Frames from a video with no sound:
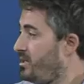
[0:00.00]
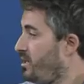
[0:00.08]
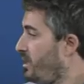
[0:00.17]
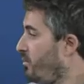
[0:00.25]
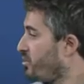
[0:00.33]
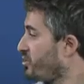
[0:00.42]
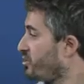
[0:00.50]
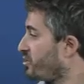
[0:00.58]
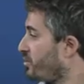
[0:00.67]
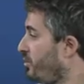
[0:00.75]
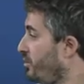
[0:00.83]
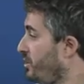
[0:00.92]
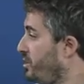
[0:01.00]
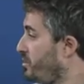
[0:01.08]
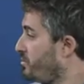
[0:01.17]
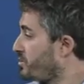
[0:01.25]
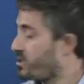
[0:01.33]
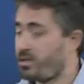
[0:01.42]
It was also only
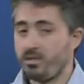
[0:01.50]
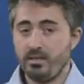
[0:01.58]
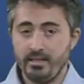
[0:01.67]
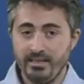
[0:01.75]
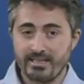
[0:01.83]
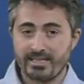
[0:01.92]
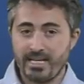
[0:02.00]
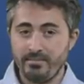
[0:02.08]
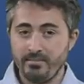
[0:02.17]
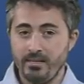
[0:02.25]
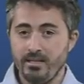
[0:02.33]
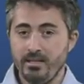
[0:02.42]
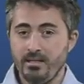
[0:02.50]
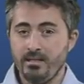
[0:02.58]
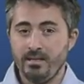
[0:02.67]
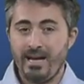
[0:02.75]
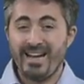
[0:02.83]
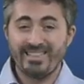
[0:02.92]
used in some
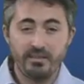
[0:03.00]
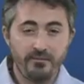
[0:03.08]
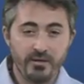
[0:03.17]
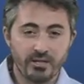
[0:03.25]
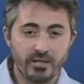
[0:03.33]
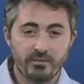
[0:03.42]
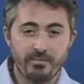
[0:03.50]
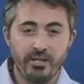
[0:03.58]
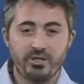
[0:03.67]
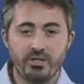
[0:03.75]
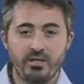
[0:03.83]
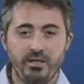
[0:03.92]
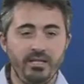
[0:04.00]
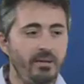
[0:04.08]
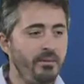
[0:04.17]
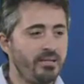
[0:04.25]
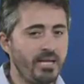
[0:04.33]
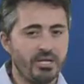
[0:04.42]
artificial speech in
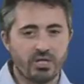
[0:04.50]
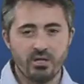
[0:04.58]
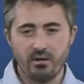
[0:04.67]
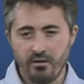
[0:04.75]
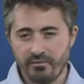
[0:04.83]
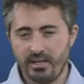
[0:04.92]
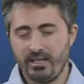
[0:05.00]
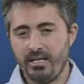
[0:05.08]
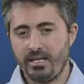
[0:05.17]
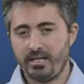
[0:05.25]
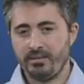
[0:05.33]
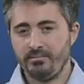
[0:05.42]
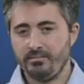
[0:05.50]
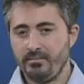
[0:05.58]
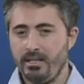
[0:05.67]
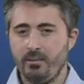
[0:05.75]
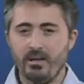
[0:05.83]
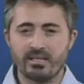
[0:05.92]
imitation of the Greek. And
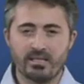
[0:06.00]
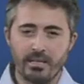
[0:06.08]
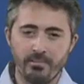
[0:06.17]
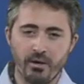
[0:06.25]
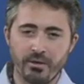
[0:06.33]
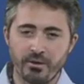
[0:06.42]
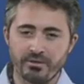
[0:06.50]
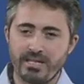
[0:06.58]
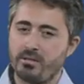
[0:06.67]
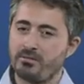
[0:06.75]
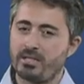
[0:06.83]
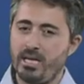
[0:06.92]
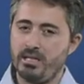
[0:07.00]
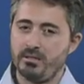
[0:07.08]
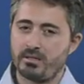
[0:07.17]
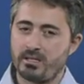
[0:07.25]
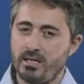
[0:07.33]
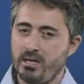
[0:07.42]
there were some authors like
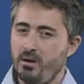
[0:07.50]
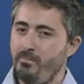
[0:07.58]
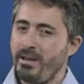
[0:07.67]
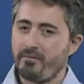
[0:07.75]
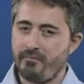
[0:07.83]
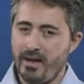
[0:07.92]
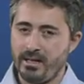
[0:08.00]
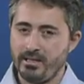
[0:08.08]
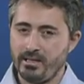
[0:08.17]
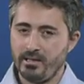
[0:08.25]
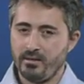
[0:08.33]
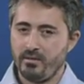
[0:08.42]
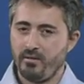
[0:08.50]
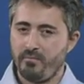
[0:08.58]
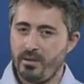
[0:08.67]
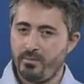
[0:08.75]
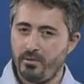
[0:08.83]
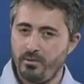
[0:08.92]
Lucilius who make fun of
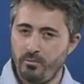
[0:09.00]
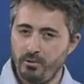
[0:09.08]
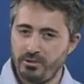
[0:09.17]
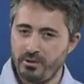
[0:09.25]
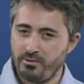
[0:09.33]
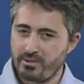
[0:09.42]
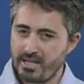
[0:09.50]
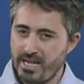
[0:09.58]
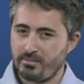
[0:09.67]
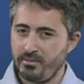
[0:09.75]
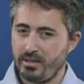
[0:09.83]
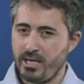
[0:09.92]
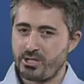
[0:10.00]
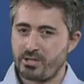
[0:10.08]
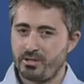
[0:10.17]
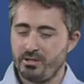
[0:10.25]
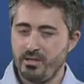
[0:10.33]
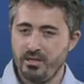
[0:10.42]
people who would use
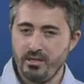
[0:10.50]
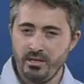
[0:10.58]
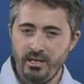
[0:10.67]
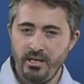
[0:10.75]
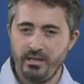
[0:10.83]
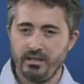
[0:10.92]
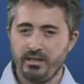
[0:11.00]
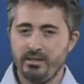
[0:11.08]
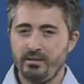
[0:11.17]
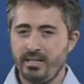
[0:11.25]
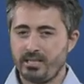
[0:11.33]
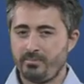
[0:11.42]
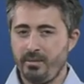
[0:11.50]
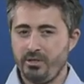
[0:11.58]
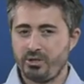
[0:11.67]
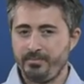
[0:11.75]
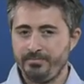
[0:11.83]
aspiration in their speech.